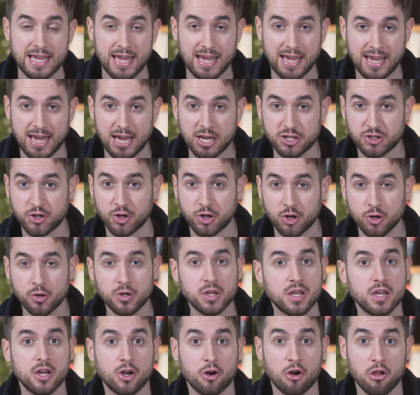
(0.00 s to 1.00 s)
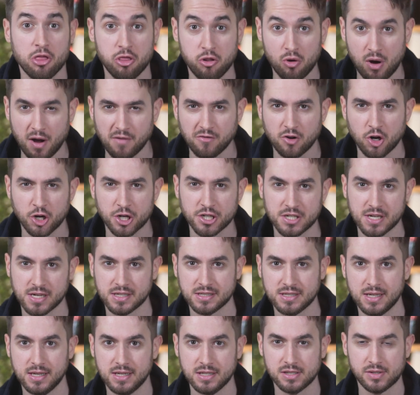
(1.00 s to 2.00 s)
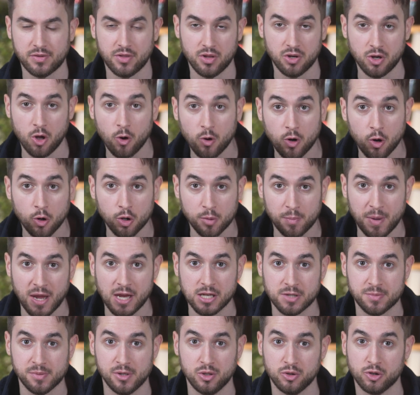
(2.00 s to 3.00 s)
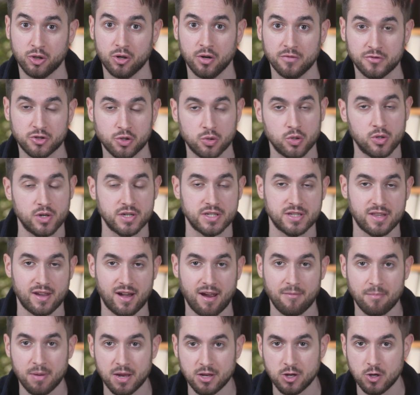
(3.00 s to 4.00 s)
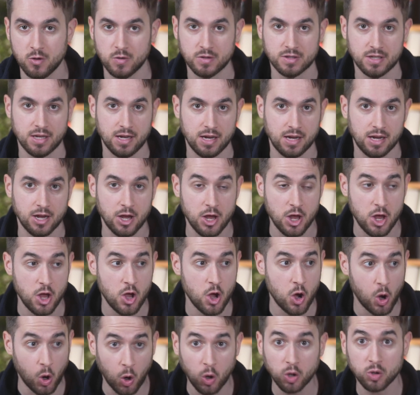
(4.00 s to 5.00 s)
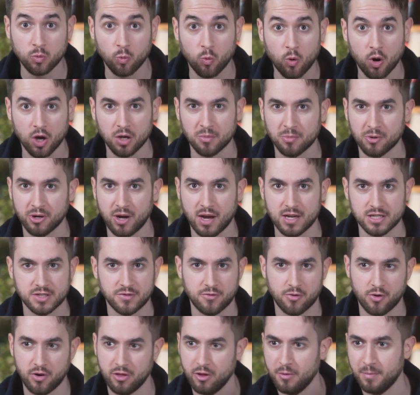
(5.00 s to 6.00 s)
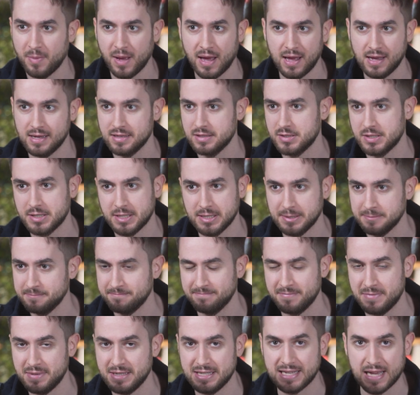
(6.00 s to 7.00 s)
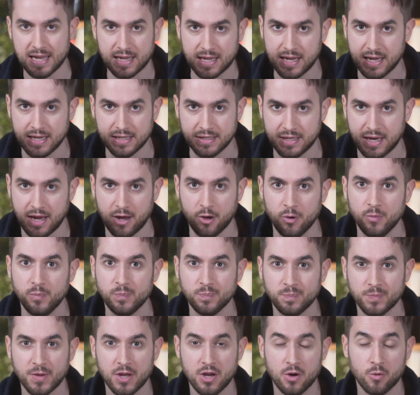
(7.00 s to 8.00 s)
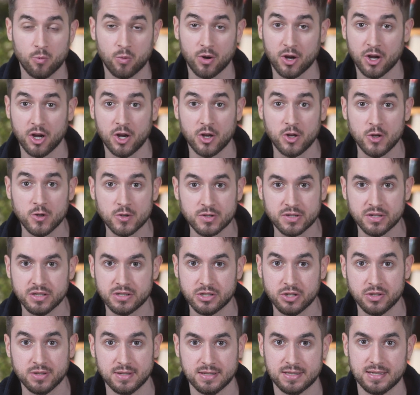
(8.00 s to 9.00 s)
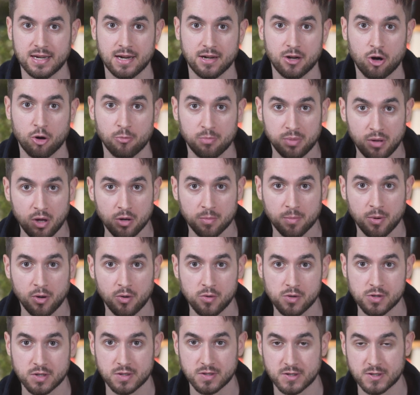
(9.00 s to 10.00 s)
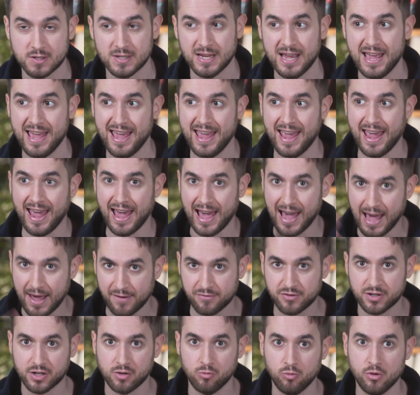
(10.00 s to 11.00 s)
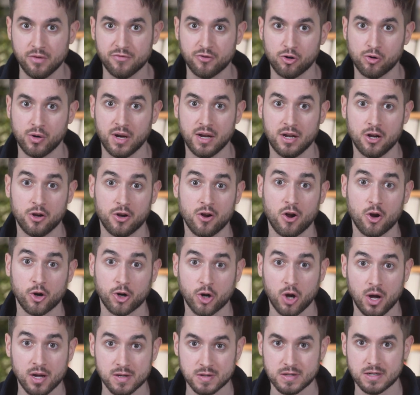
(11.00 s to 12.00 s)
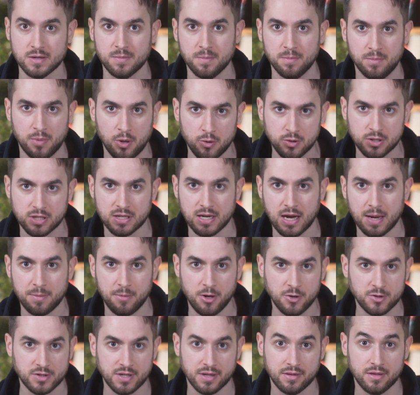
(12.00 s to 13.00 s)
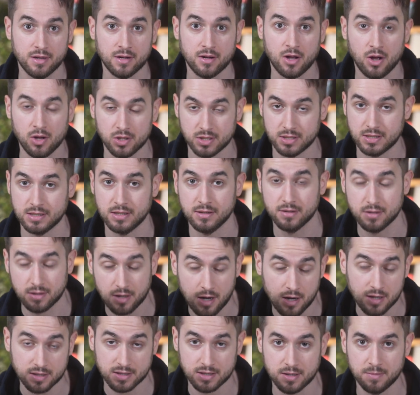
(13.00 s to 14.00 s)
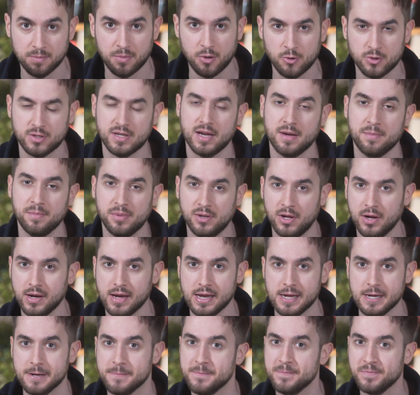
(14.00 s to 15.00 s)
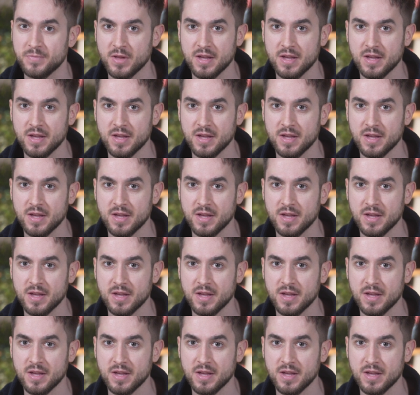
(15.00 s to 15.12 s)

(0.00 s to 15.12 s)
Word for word: in case you're new here, Thrive Architect is the no-code page builder of choice that I've been using on WordPress for the past decade now. We're going to use it to design our blog posts after we've created our custom post type using the custom post type plugin.